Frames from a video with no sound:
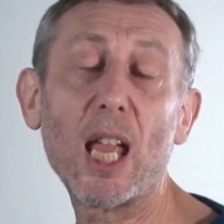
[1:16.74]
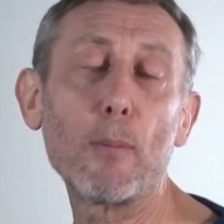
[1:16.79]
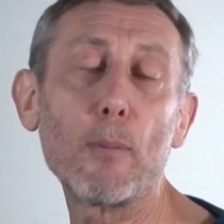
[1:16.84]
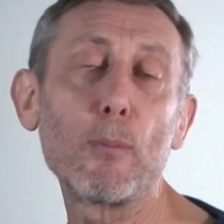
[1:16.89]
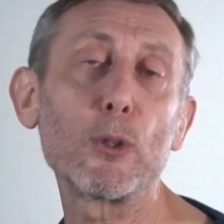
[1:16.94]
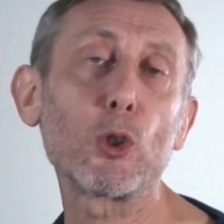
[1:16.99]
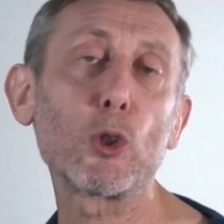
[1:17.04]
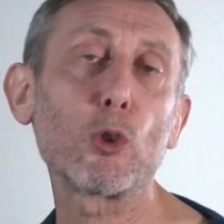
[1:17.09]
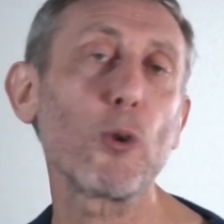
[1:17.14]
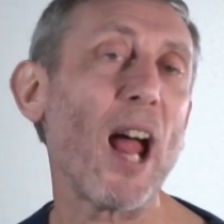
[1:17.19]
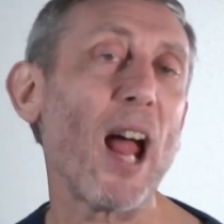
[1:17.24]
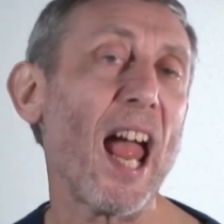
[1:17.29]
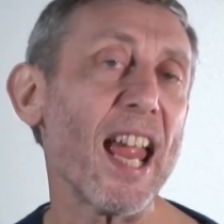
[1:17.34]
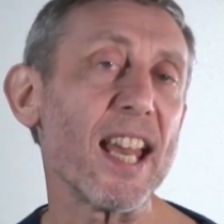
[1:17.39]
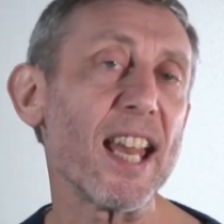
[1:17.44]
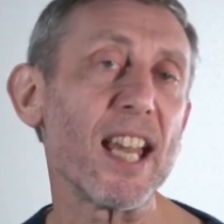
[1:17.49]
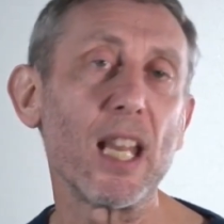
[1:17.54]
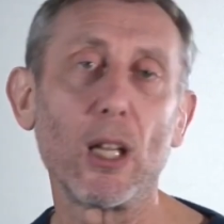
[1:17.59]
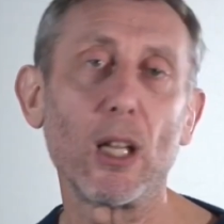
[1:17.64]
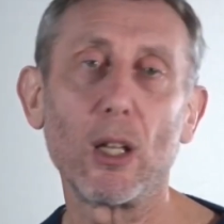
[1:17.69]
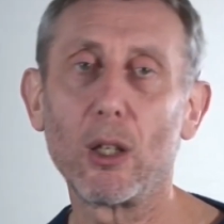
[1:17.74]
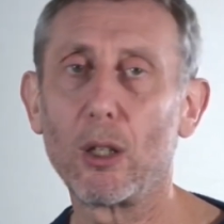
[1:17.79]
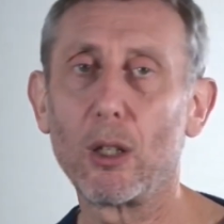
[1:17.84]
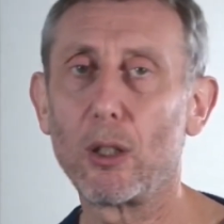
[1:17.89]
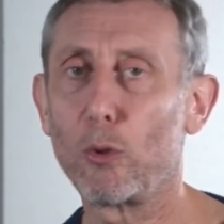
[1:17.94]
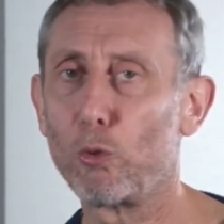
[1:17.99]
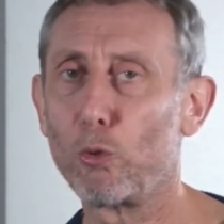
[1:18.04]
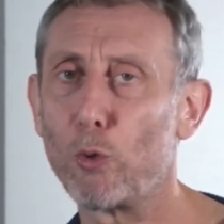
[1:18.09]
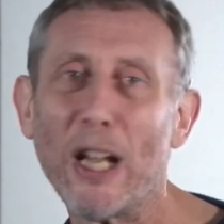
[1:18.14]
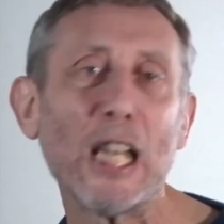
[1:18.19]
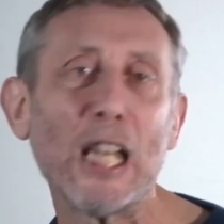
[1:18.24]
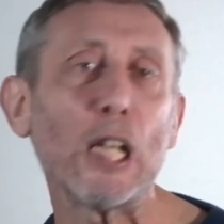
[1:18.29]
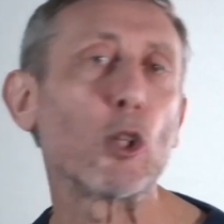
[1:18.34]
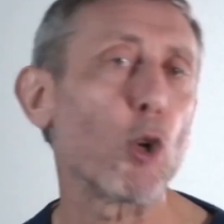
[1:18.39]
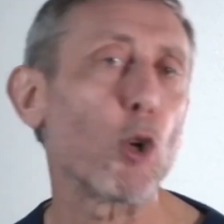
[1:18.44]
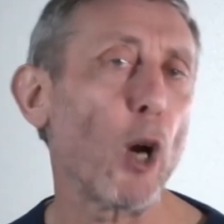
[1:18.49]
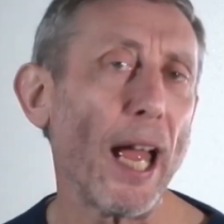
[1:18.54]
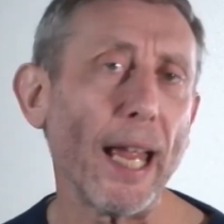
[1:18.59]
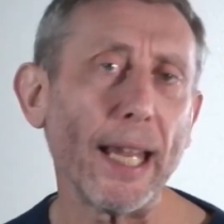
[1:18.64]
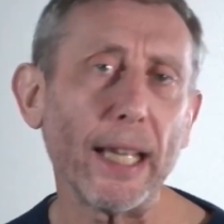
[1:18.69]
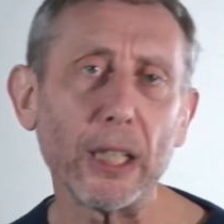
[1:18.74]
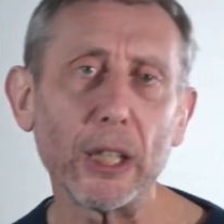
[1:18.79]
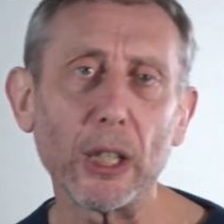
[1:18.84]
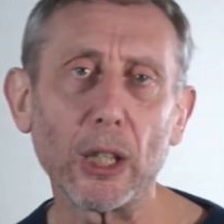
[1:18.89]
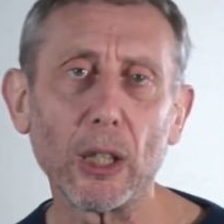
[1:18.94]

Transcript: It was great, really great.